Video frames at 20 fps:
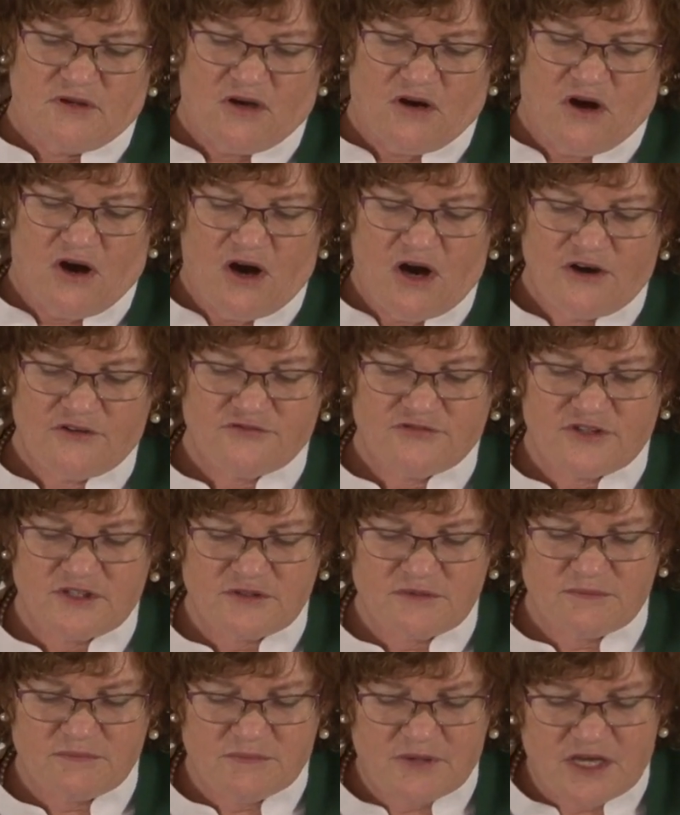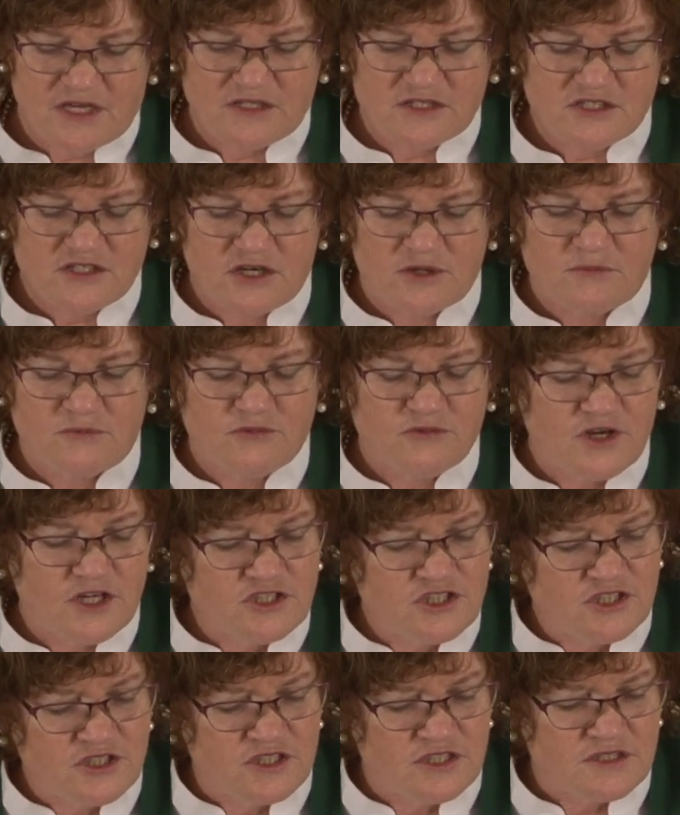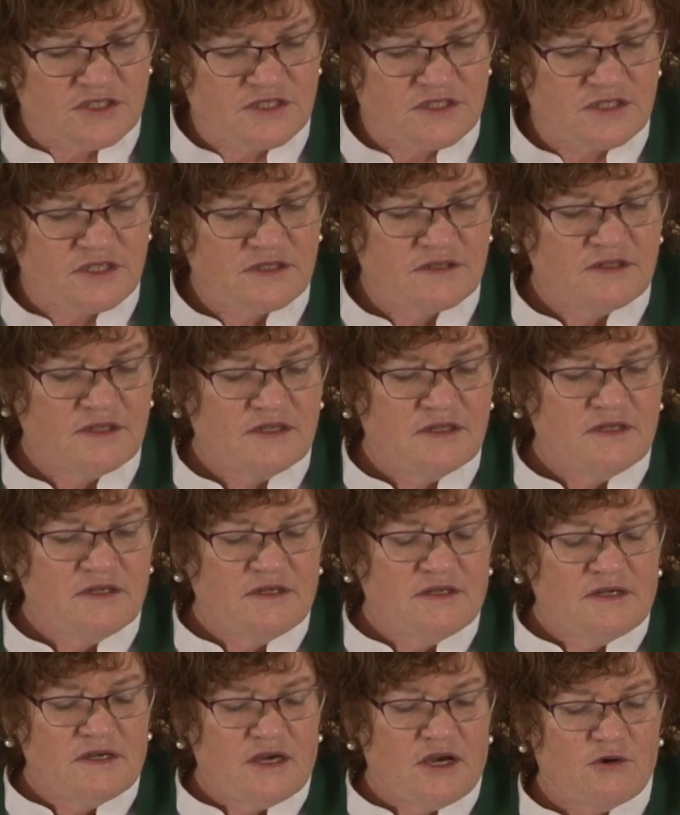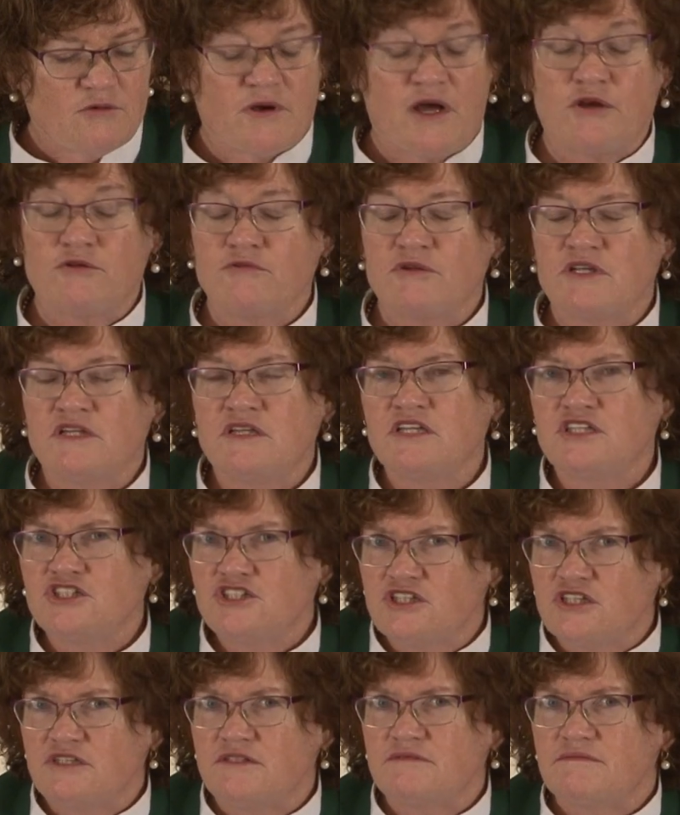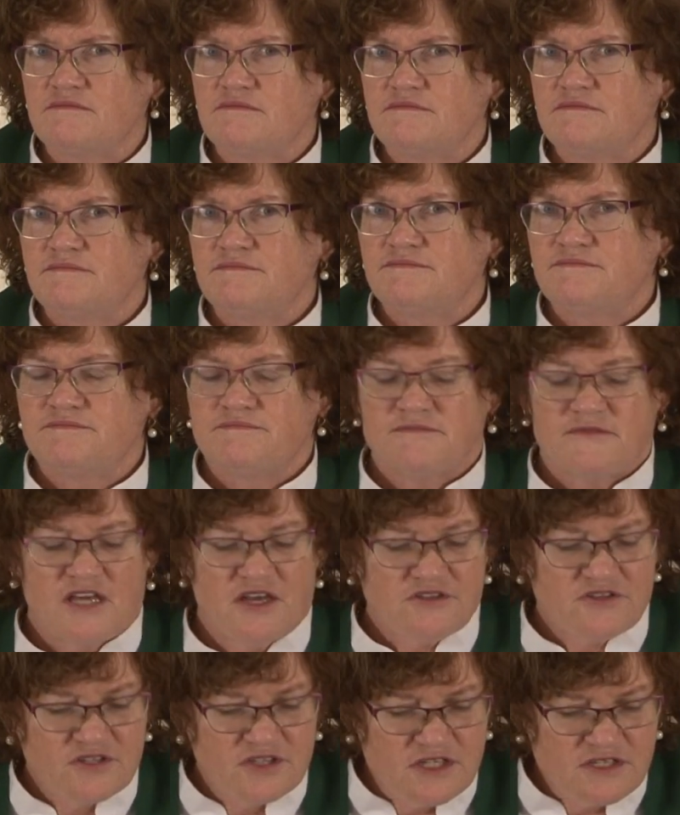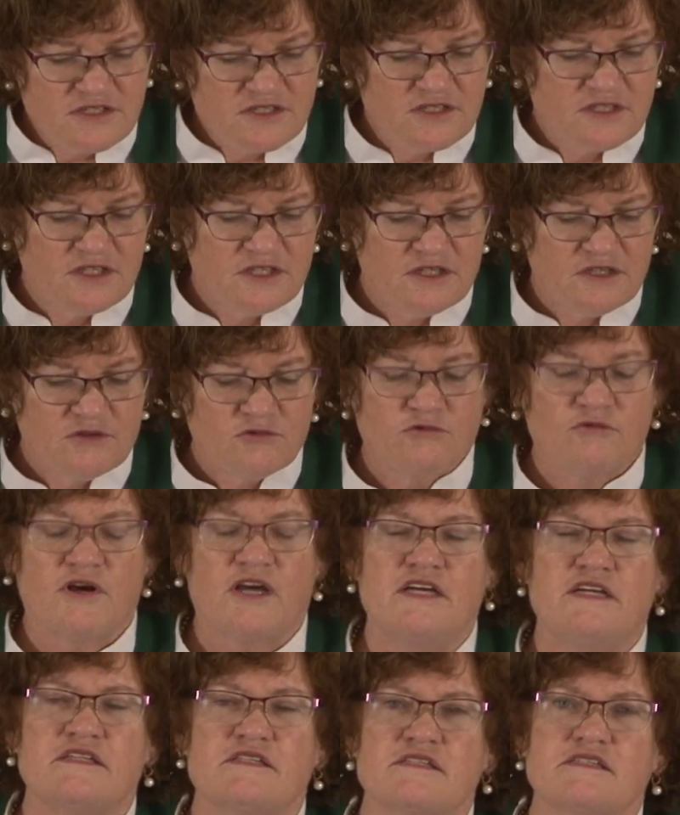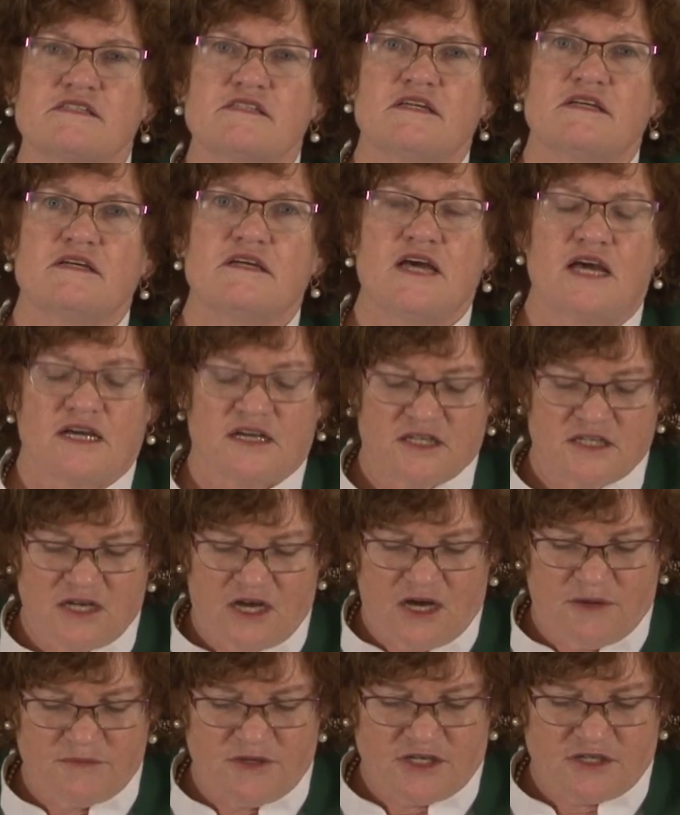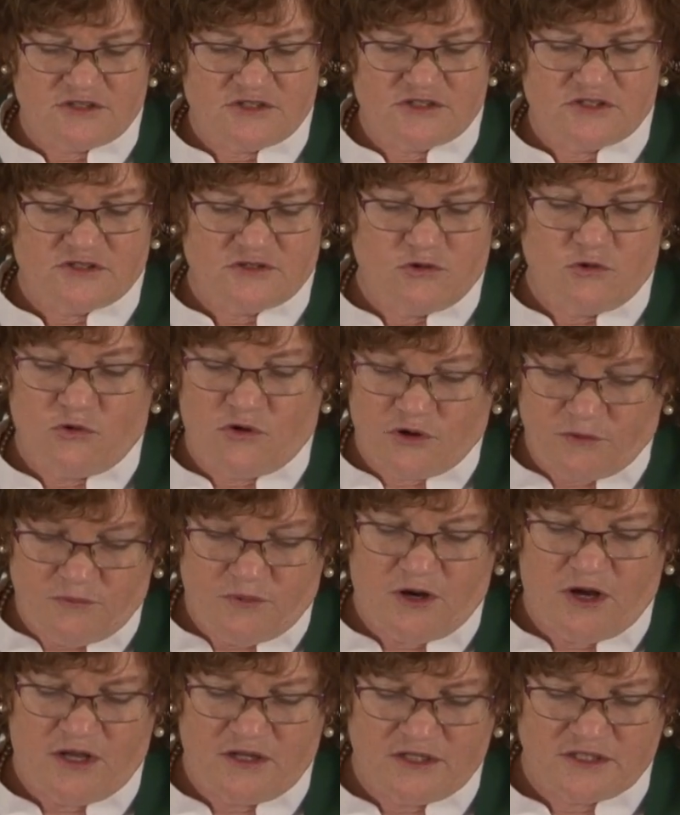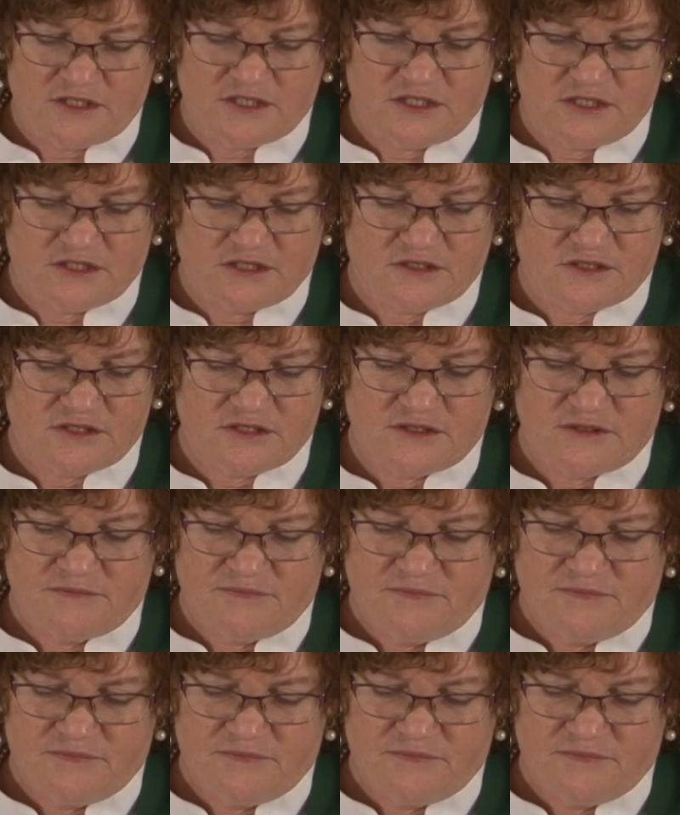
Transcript: often based on prejudice around religion, ethnicity, race, economics, or politics.